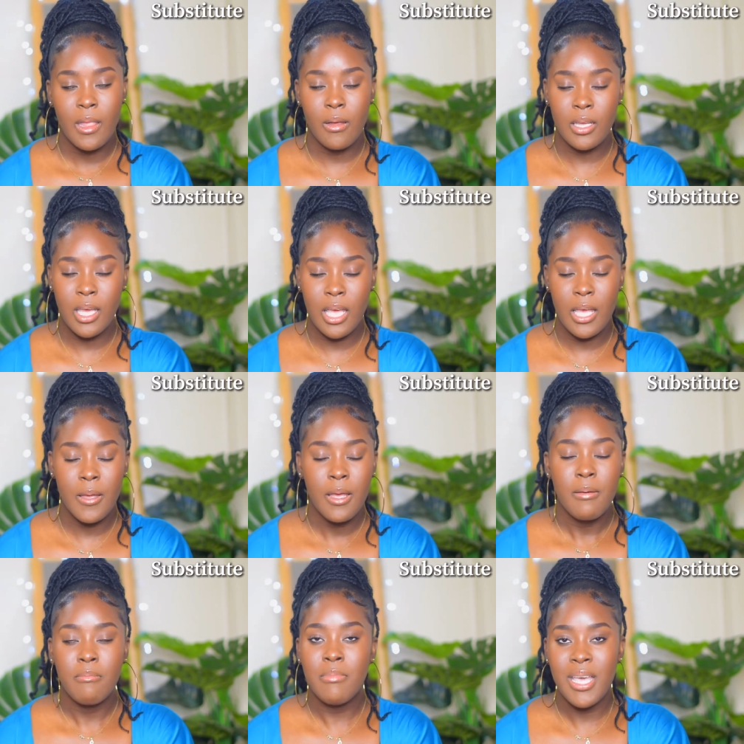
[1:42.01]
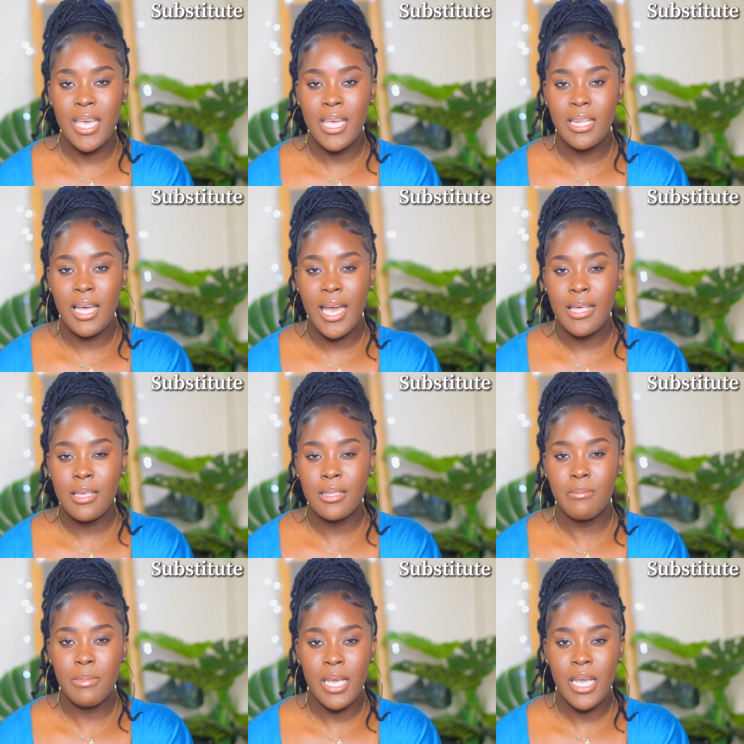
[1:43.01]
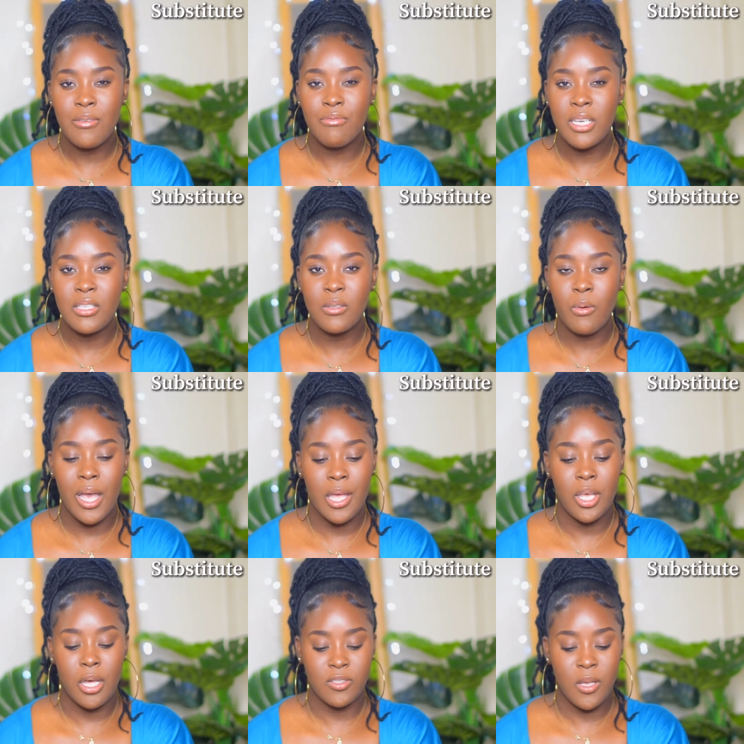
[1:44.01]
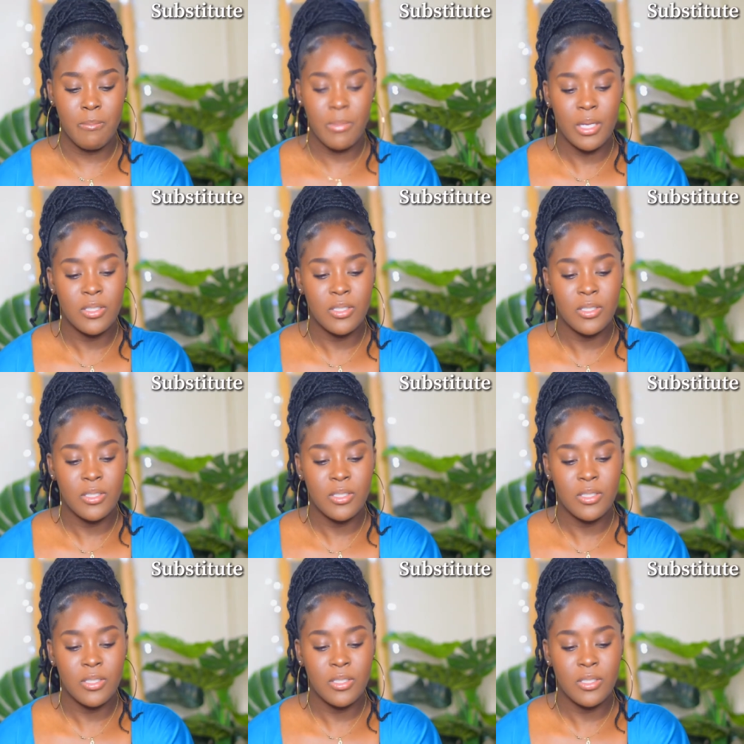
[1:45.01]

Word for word: okay main i think the main reason why not some